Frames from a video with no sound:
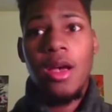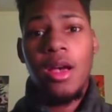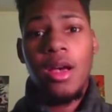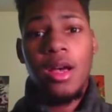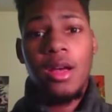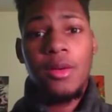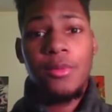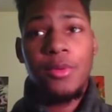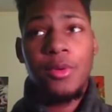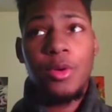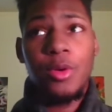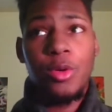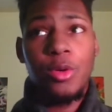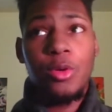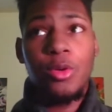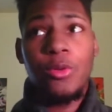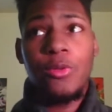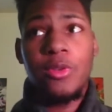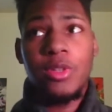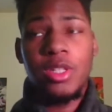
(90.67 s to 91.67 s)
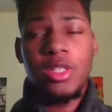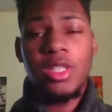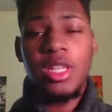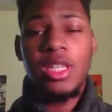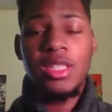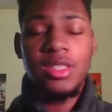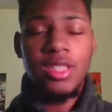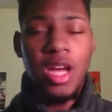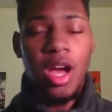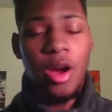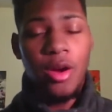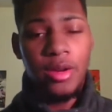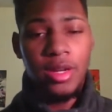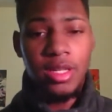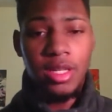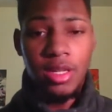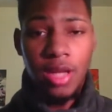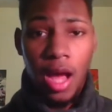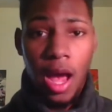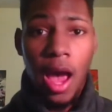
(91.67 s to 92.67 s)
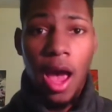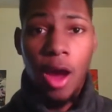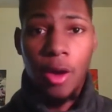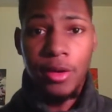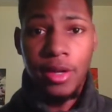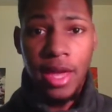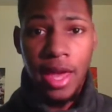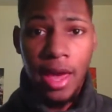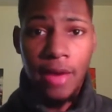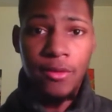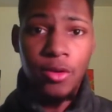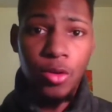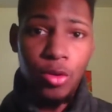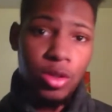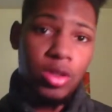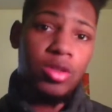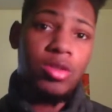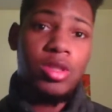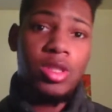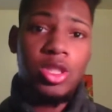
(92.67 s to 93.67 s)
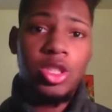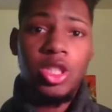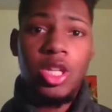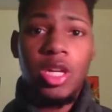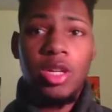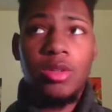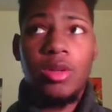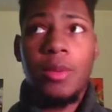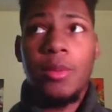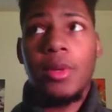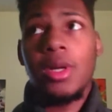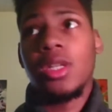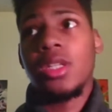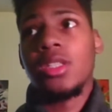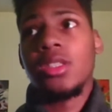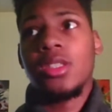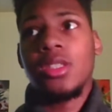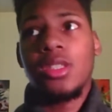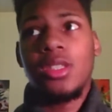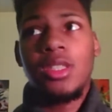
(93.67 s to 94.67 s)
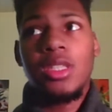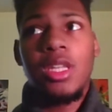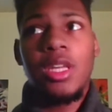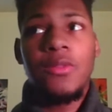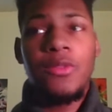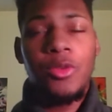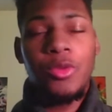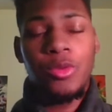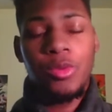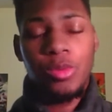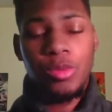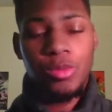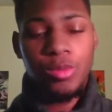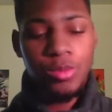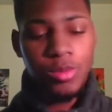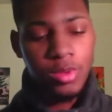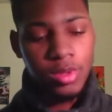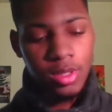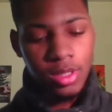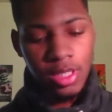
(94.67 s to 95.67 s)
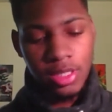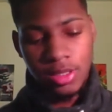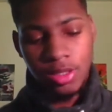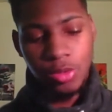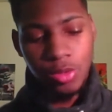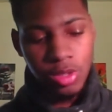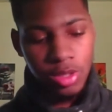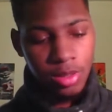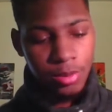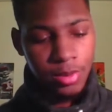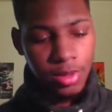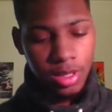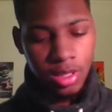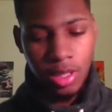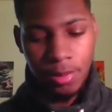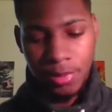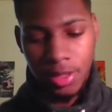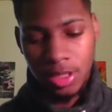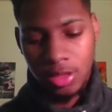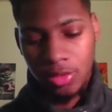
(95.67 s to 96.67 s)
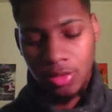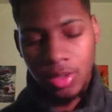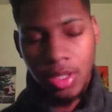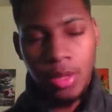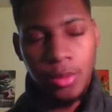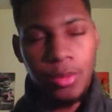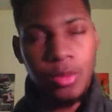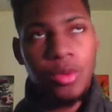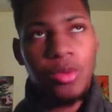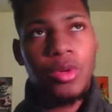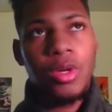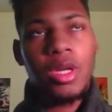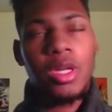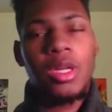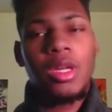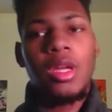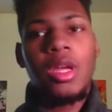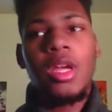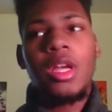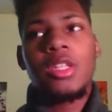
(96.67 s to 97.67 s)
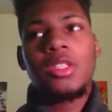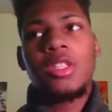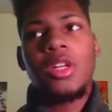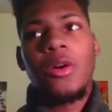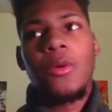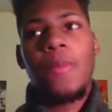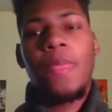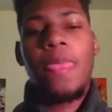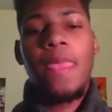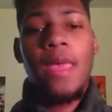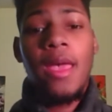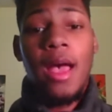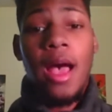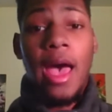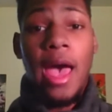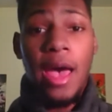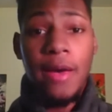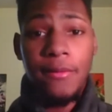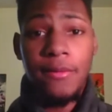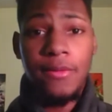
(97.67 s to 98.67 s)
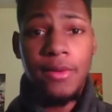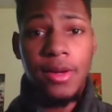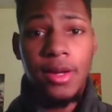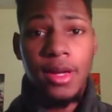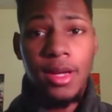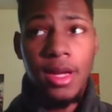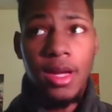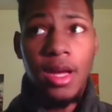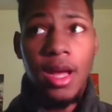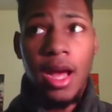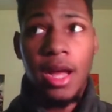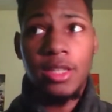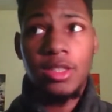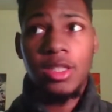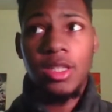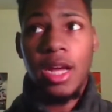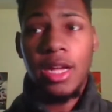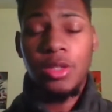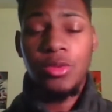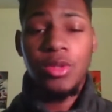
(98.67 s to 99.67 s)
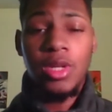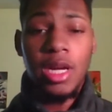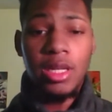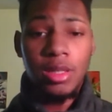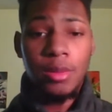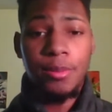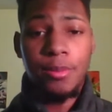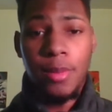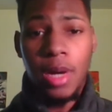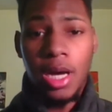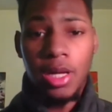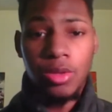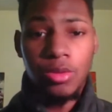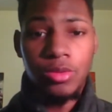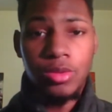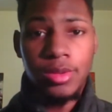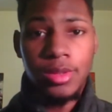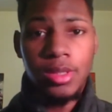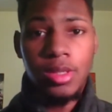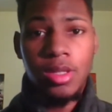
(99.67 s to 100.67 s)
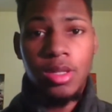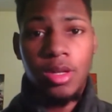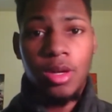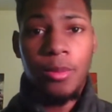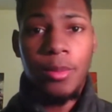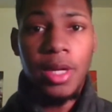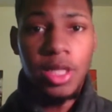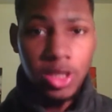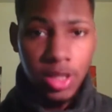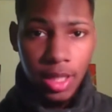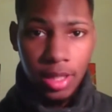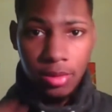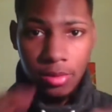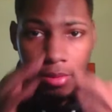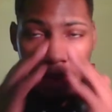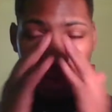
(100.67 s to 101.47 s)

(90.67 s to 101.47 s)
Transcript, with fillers: for for the things that I already I already have going on on this channel, I'm gonna give you. Let's do a little bit of updates on that real quick. So I have I, I do Gundam models on my channel.